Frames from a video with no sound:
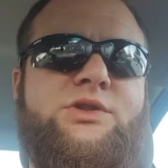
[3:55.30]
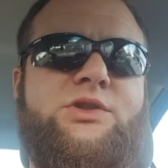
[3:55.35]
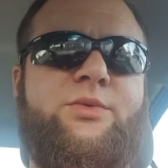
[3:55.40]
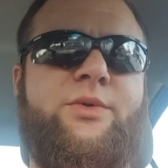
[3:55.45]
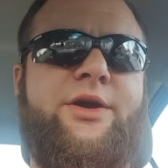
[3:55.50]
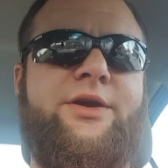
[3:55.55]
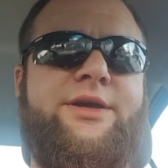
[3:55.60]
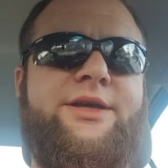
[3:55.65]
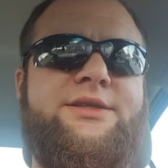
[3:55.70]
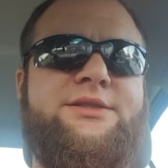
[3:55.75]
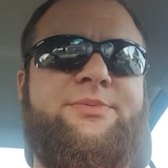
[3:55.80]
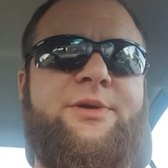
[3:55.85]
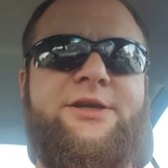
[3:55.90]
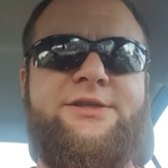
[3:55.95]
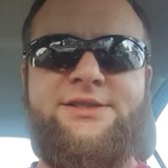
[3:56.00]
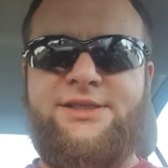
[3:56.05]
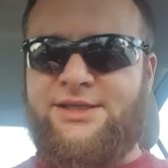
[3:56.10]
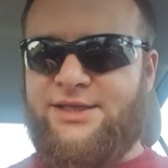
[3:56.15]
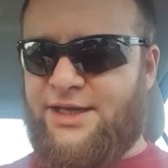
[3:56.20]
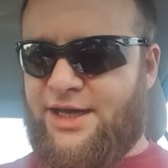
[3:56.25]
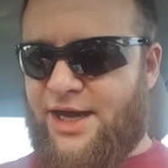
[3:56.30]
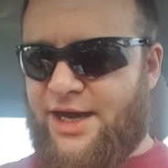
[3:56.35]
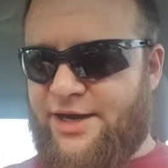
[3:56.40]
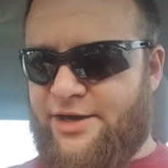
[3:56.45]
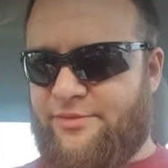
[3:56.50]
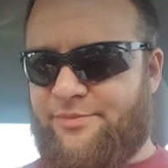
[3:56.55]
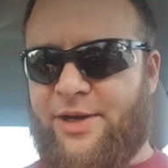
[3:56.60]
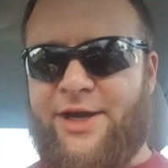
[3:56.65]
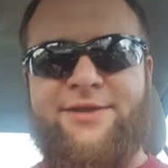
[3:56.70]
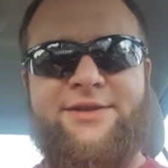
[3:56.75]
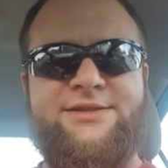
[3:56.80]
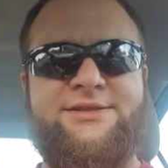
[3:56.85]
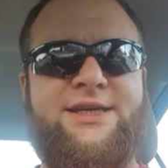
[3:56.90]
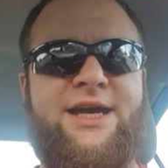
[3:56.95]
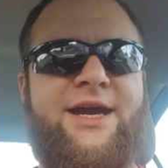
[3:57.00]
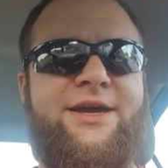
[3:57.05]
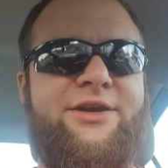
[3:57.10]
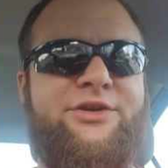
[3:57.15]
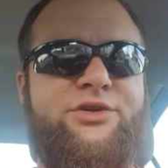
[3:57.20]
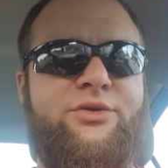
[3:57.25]
to where he's basically hired by this
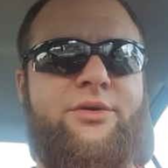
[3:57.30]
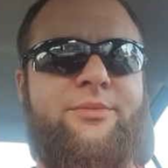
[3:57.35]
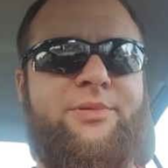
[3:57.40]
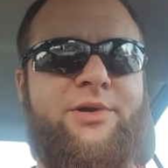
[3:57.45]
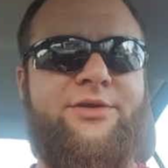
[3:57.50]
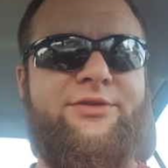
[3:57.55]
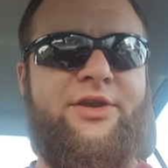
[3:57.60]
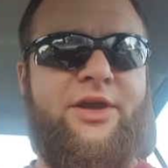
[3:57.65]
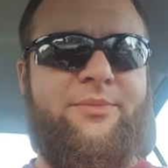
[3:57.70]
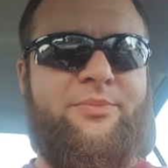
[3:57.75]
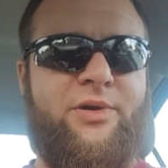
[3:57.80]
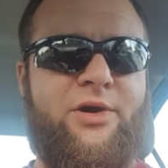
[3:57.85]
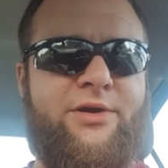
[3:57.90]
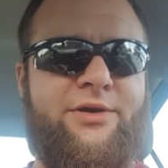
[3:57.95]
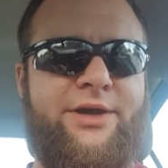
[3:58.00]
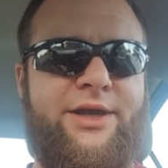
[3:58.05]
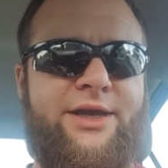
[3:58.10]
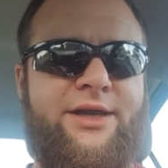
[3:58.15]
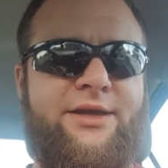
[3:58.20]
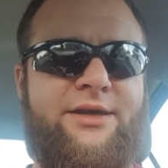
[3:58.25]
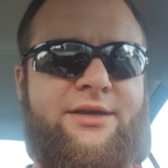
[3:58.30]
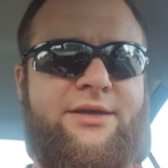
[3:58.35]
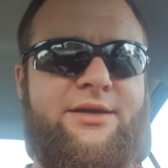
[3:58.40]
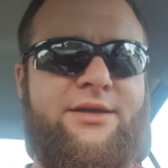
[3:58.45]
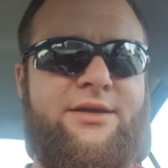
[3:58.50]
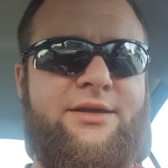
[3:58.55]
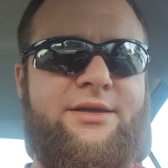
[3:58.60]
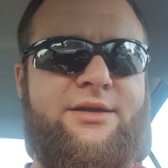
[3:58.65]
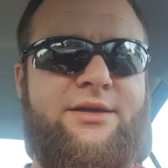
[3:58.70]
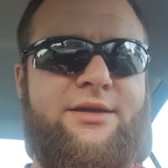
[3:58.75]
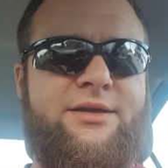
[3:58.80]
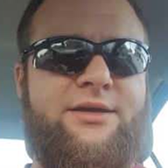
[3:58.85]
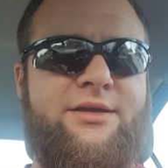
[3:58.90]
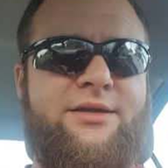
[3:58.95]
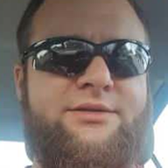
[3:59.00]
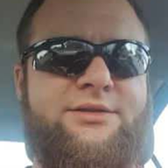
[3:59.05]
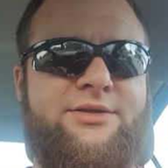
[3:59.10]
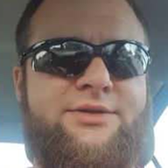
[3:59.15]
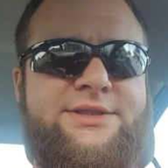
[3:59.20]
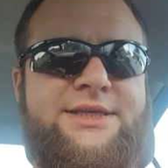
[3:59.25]
guy to do a birthday party,
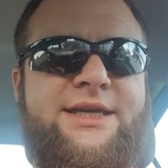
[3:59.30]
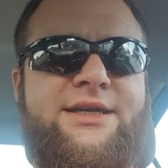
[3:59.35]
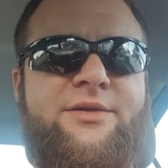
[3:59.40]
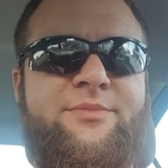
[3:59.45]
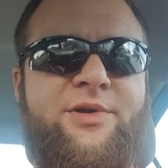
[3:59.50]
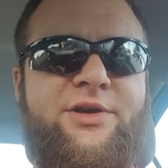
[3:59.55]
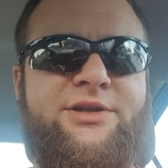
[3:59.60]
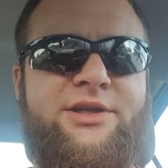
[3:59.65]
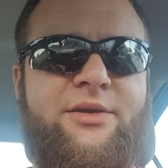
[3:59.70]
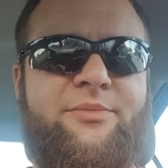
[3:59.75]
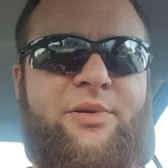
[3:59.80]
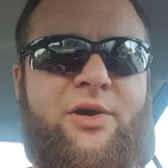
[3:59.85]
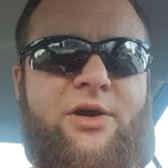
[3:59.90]
to attend a birthday